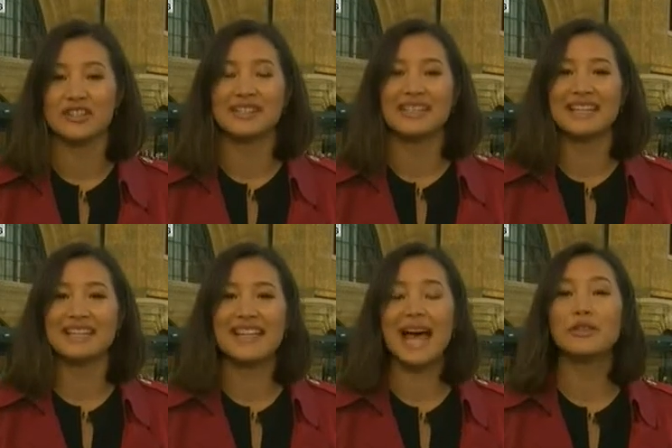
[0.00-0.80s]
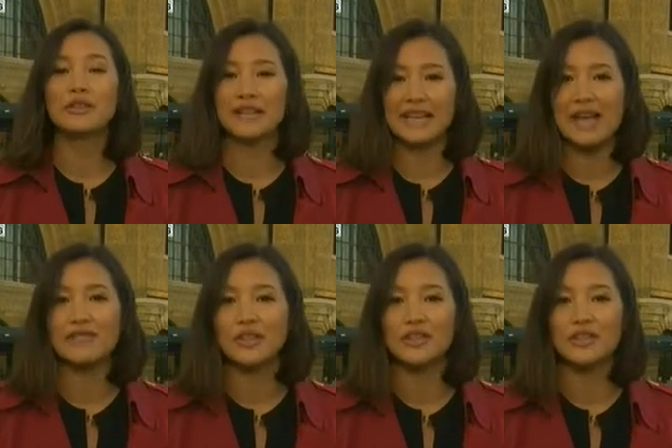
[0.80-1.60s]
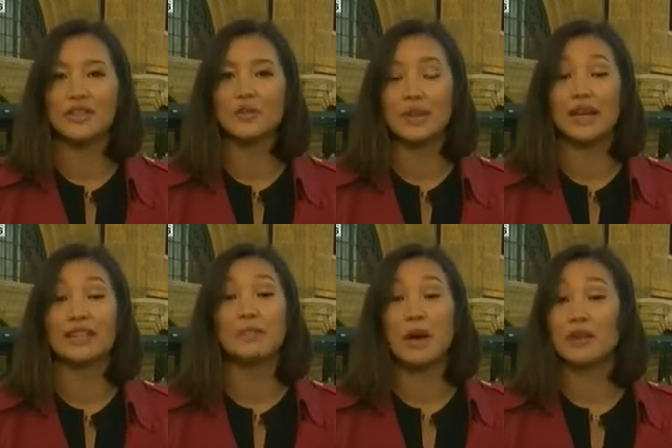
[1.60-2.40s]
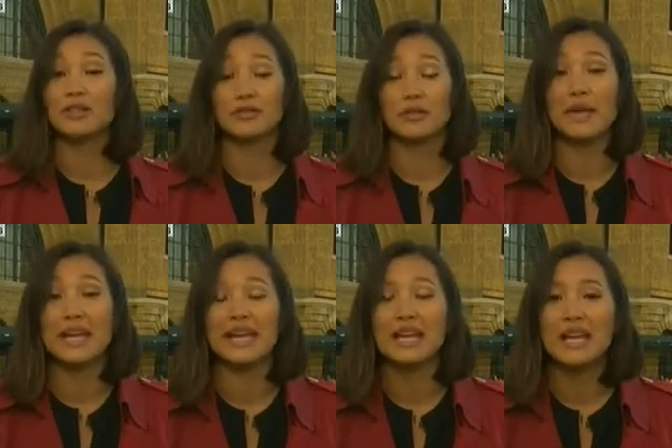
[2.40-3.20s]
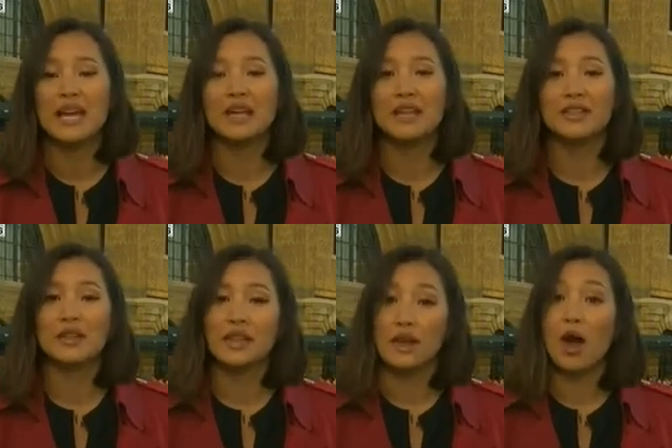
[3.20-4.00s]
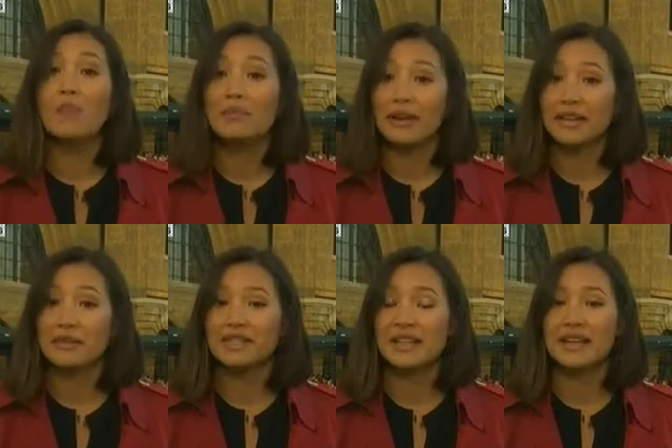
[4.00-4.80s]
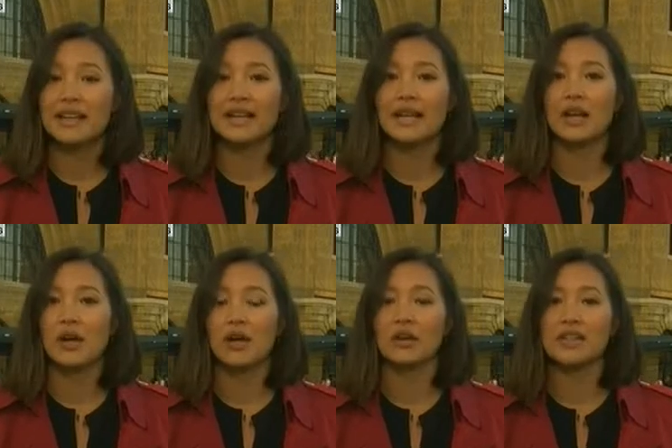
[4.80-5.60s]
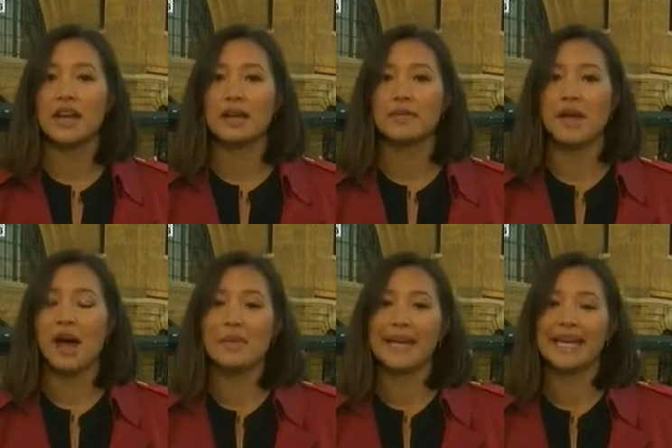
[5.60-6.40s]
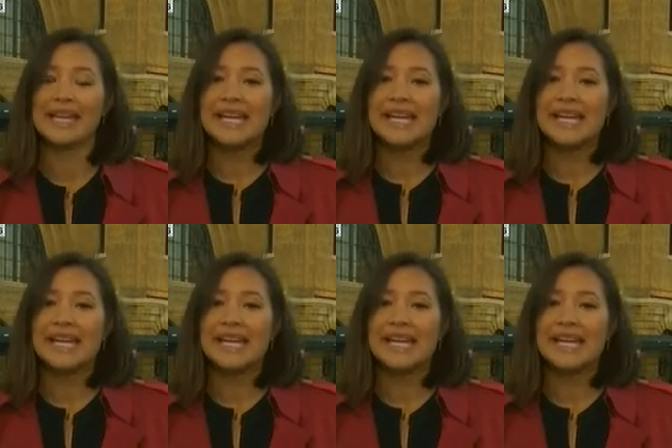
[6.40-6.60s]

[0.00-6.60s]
6 out of 11 tube lines pass through here, so the upgrade was certainly a long time coming.